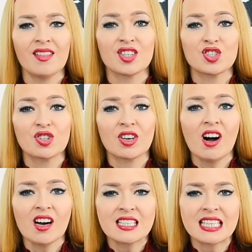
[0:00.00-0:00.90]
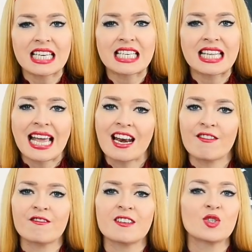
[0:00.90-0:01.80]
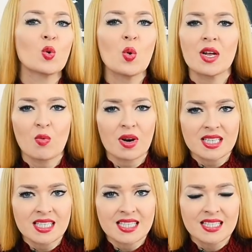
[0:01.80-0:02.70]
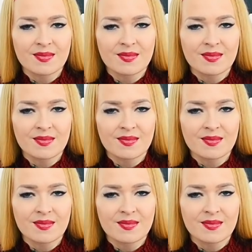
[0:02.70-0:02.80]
that you can't eat the elephant all at once.